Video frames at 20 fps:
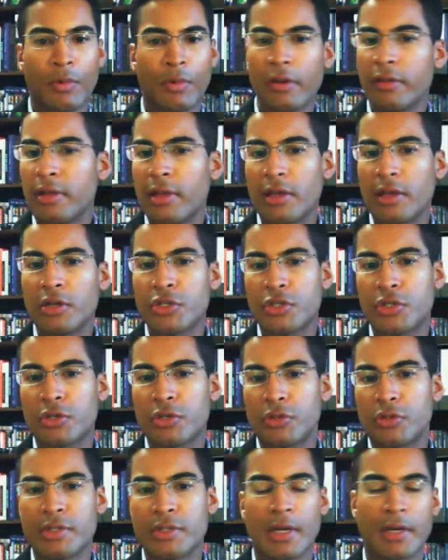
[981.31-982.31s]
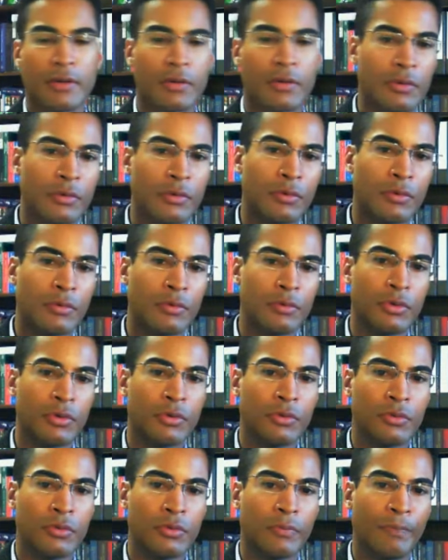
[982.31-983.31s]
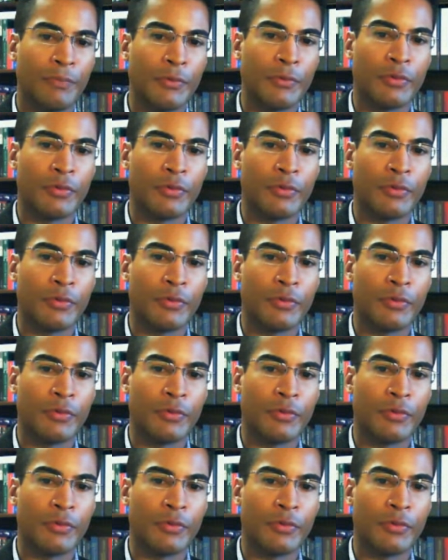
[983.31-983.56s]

What are the issues that you